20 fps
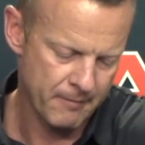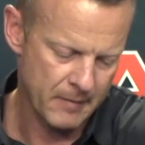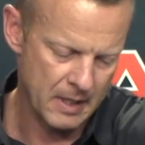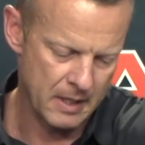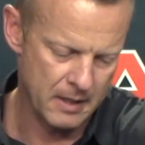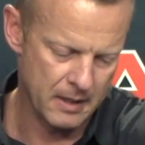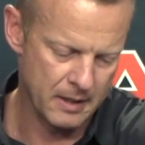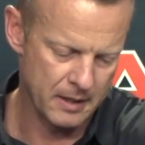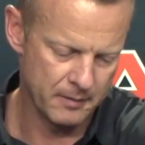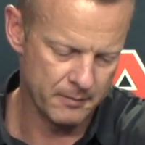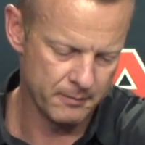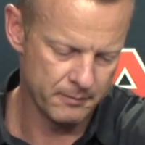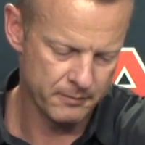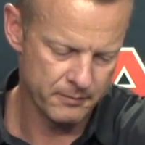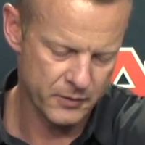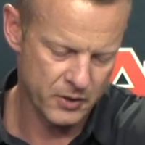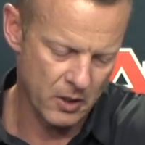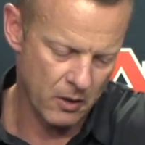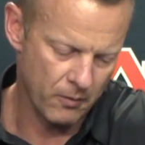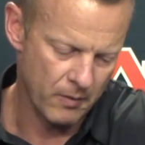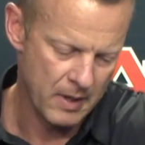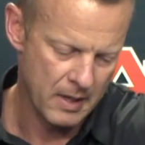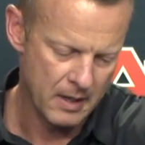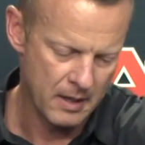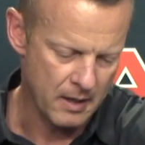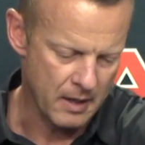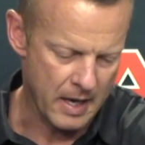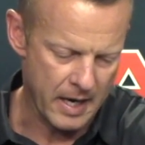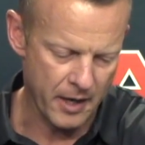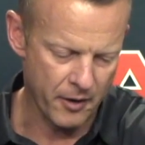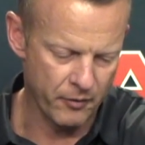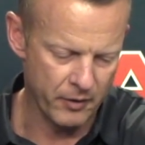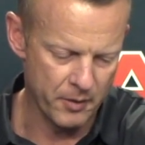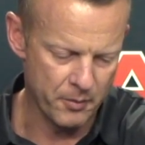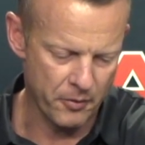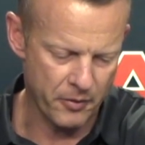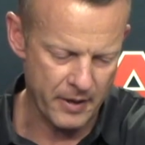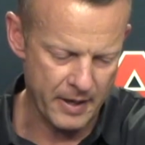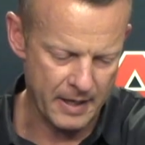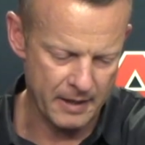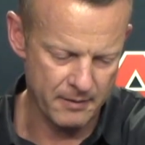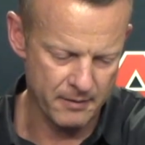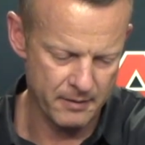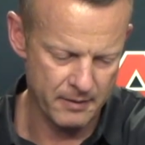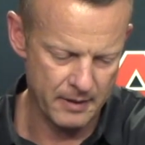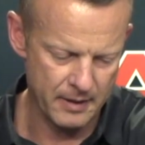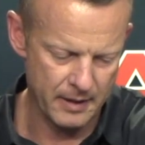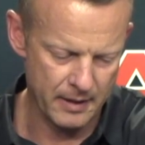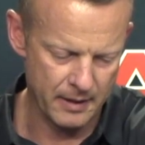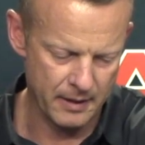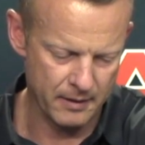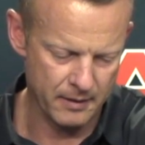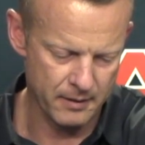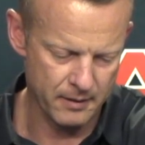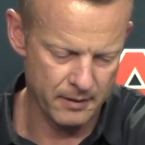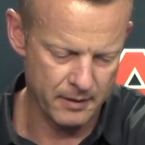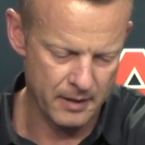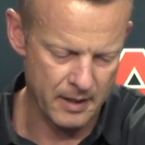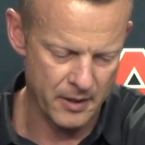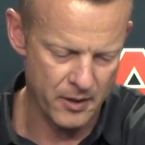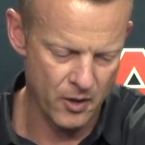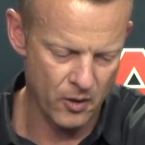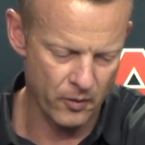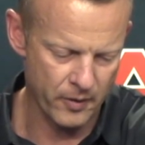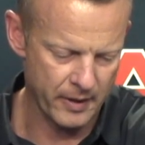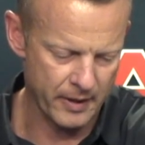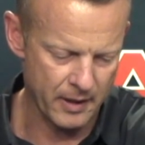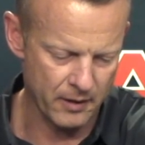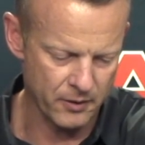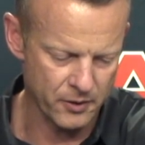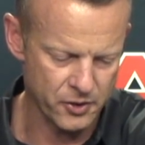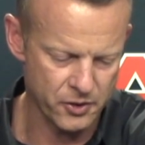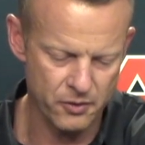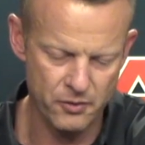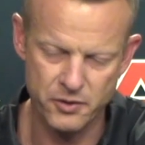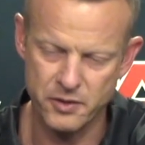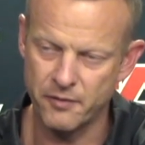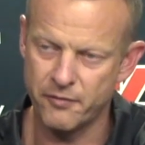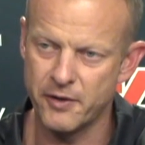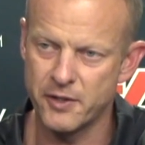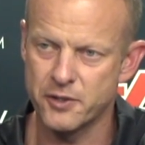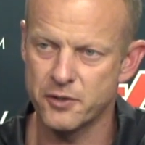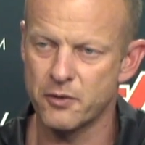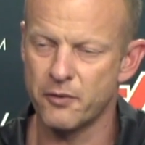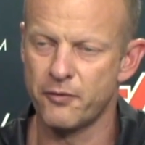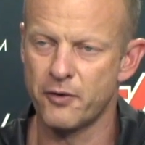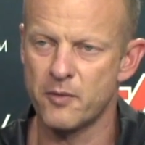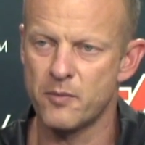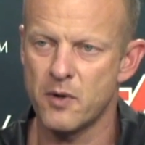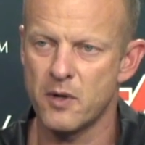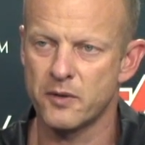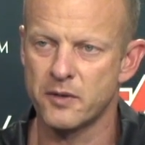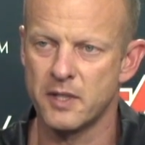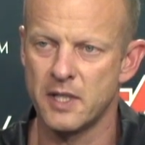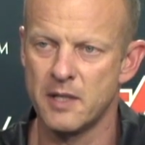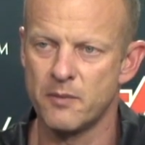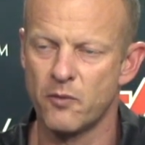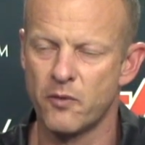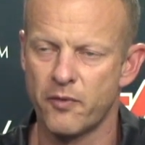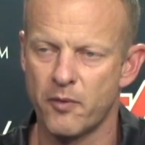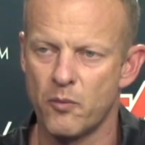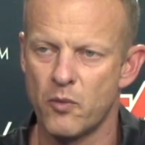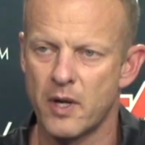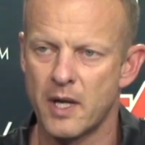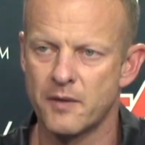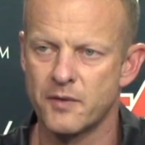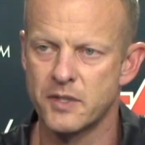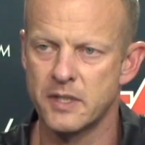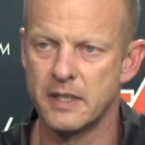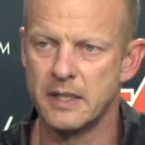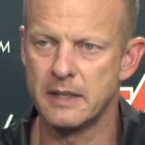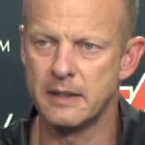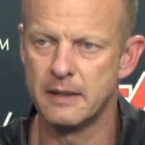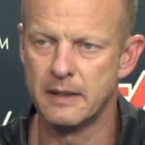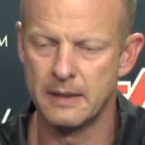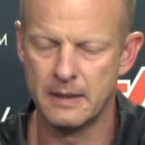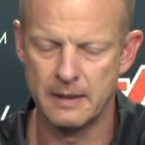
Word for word: um, so I agree with that, and uh, I know that LSU is a physical football team from what I've seen.